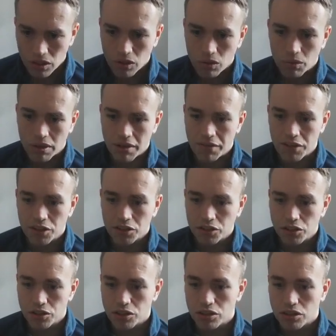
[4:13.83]
Whenever you're
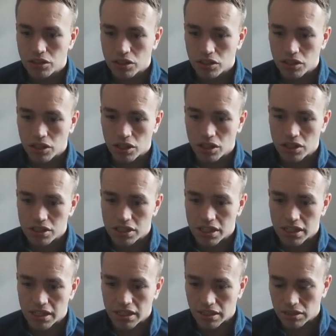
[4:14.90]
using
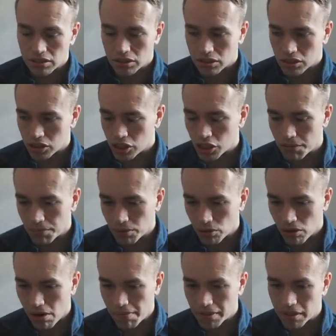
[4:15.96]
concurrency and concurrent
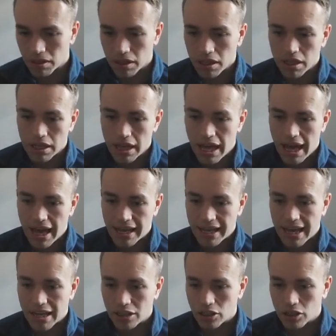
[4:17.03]
programming, it
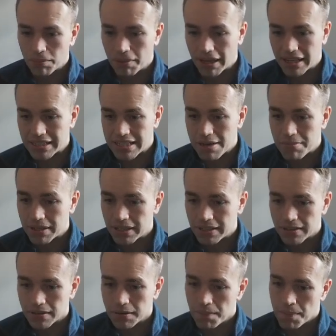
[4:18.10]
can look a bit intimidating.